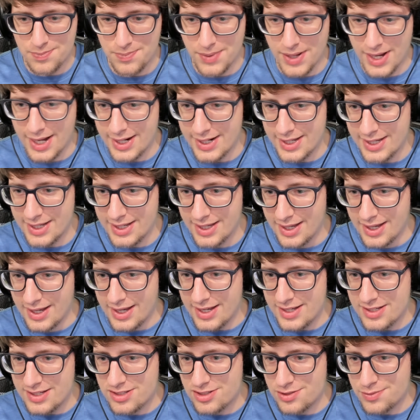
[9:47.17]
body.
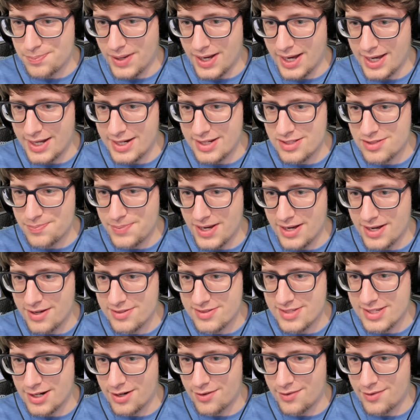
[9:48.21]
His spine is bouncing